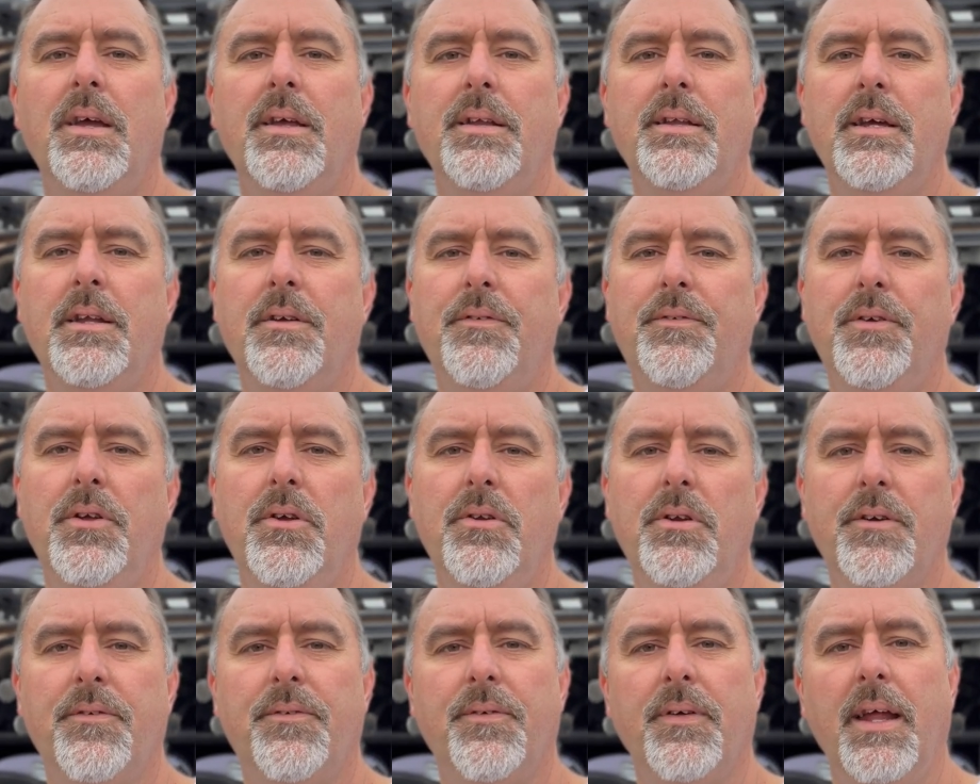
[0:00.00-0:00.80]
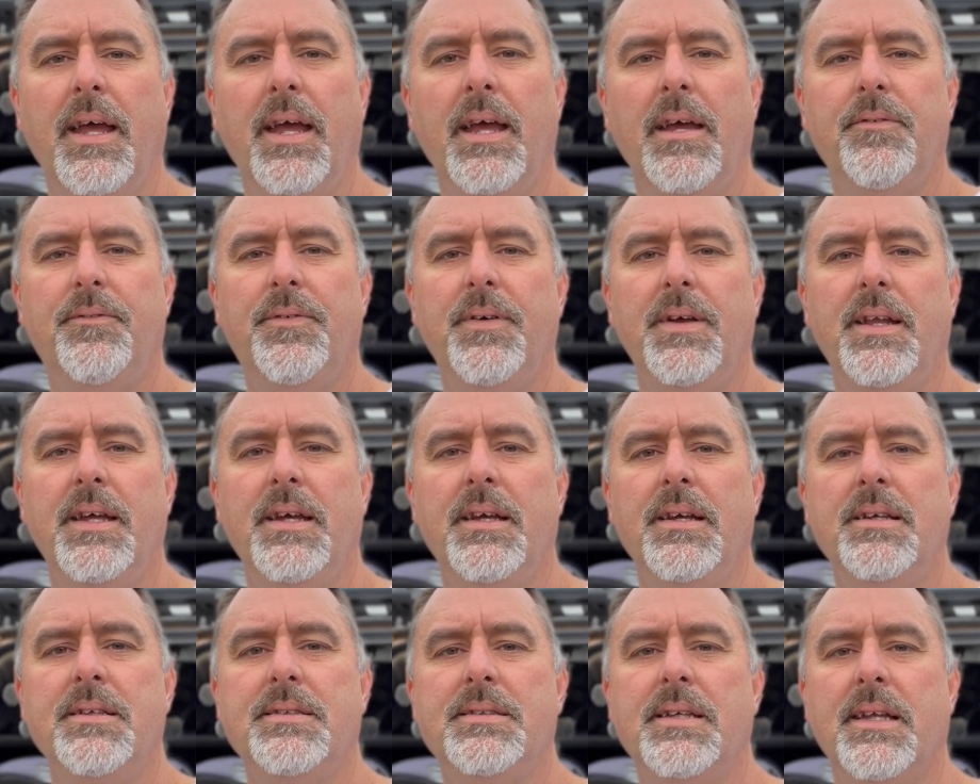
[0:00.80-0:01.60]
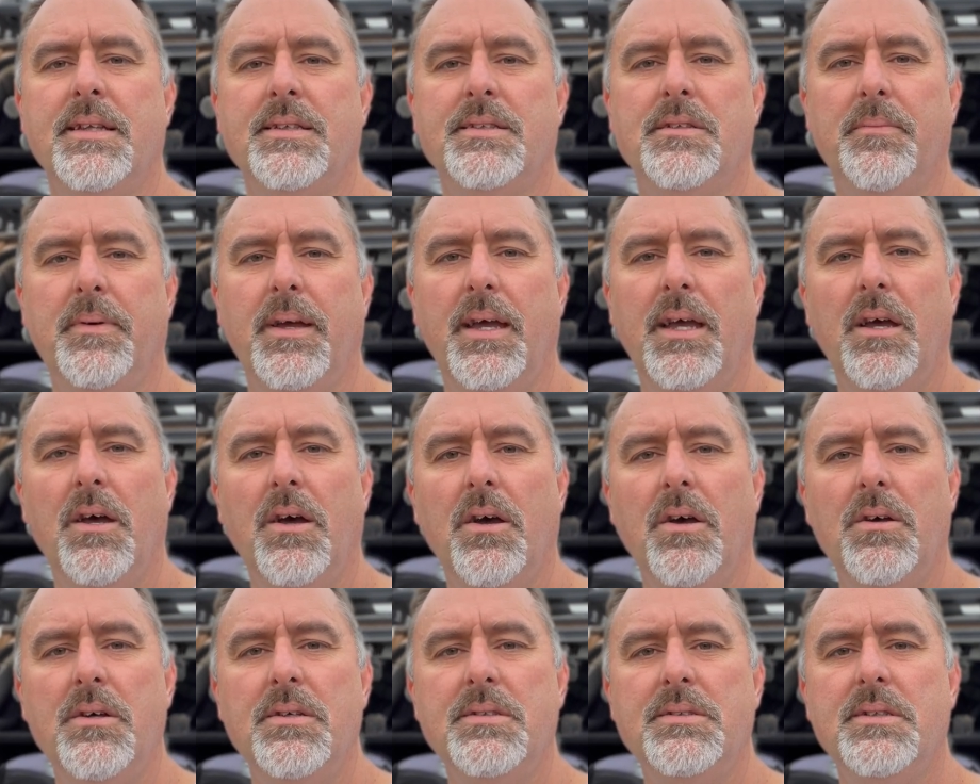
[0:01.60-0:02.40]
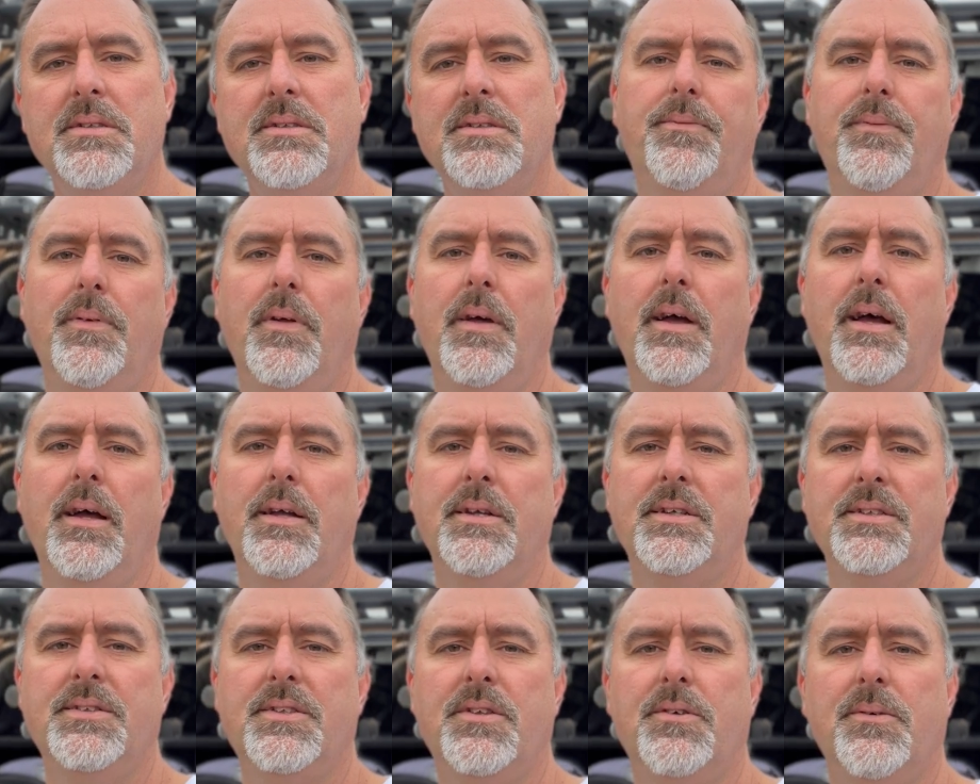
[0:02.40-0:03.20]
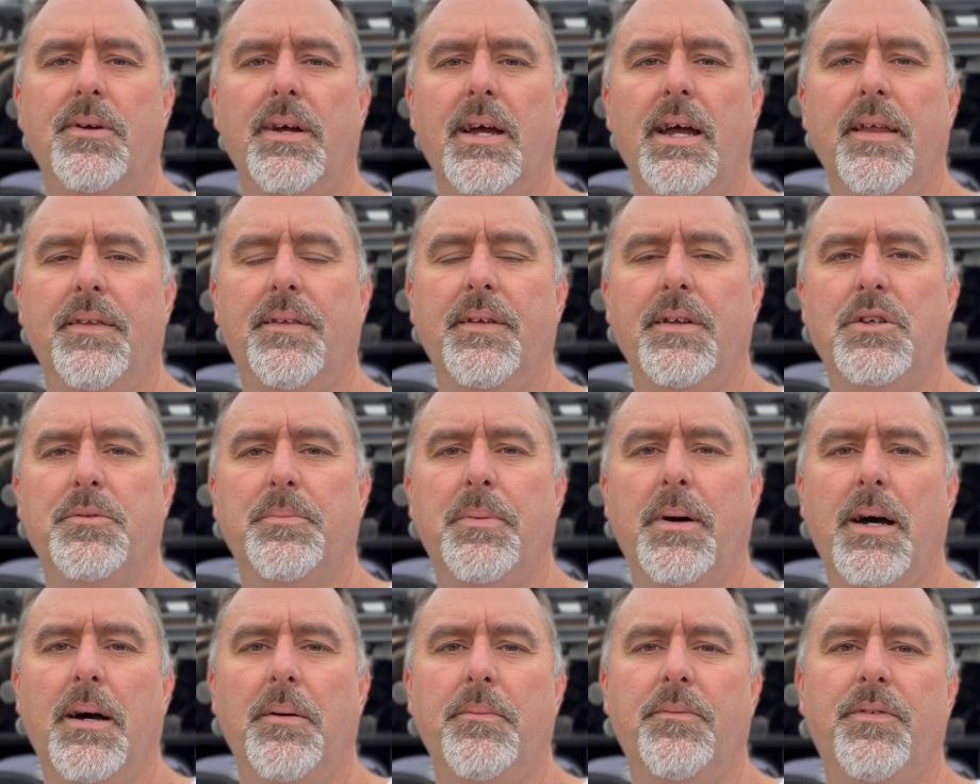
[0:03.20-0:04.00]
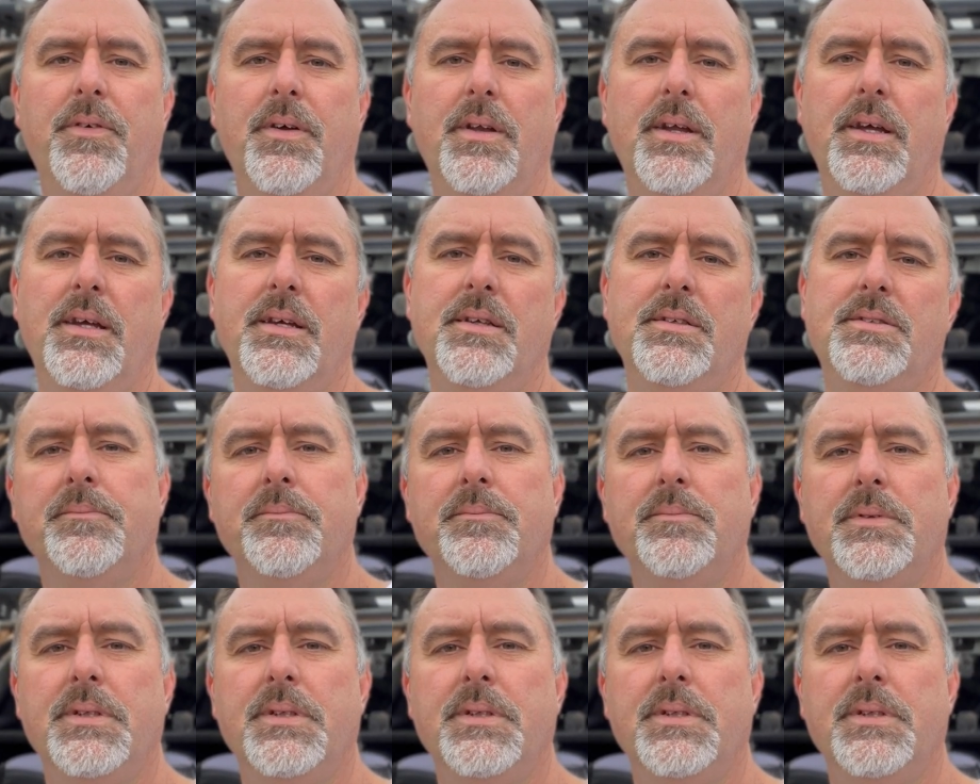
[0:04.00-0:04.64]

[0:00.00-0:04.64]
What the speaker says: Need a few different air fittings and some air hoses, just 3/8 inch barb fittings.